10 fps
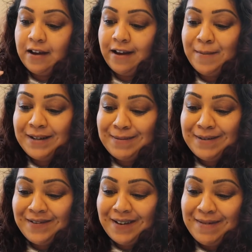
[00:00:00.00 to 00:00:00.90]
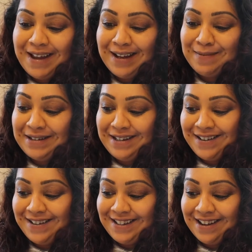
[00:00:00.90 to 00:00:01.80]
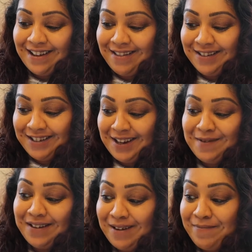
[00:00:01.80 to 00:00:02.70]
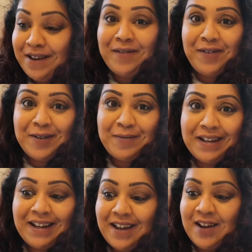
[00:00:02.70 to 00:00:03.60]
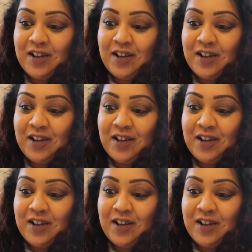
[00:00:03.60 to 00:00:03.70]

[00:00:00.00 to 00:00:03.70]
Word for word: opened up all of her makeup and used it and I thought you know what I better film it